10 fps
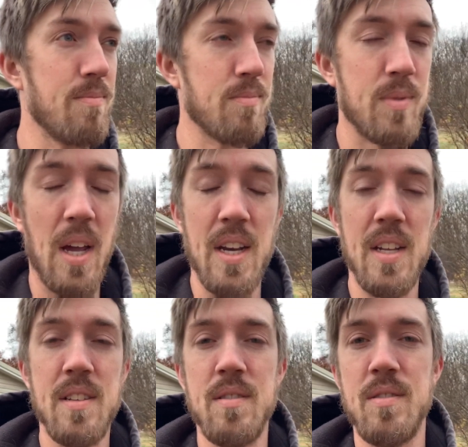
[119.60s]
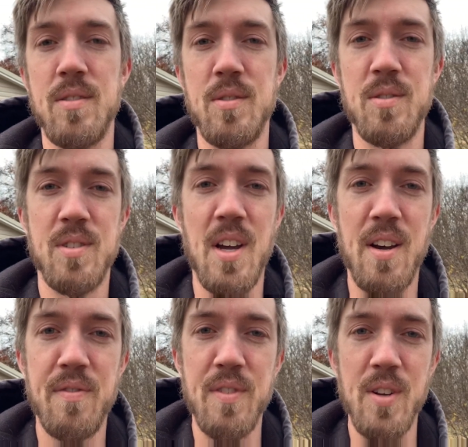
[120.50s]
kind of
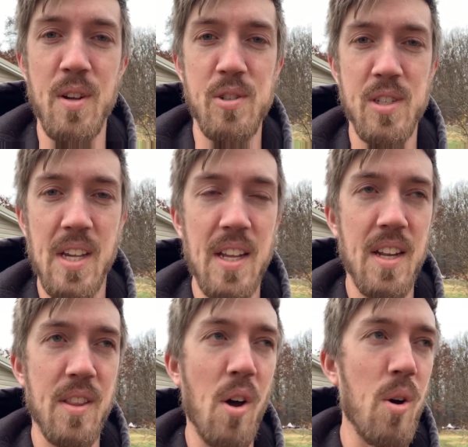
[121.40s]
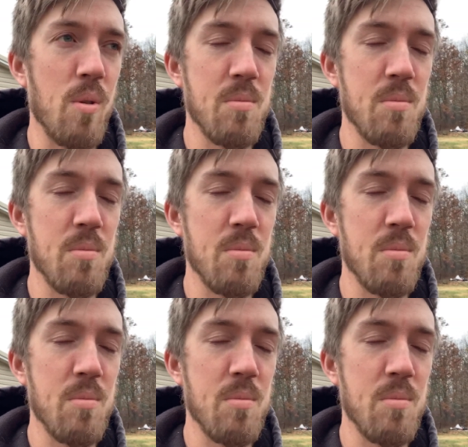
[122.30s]
tough, you know, just getting in the home,